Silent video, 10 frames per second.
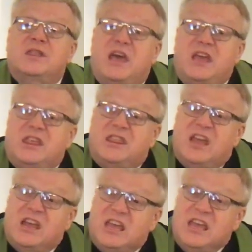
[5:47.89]
They
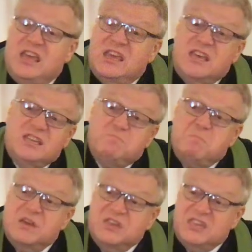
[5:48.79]
think he is
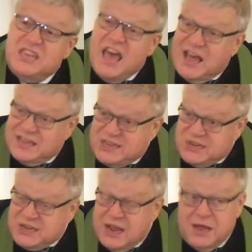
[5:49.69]

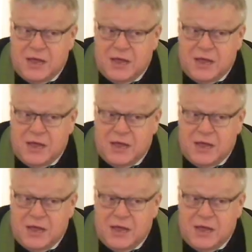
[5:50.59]
possessed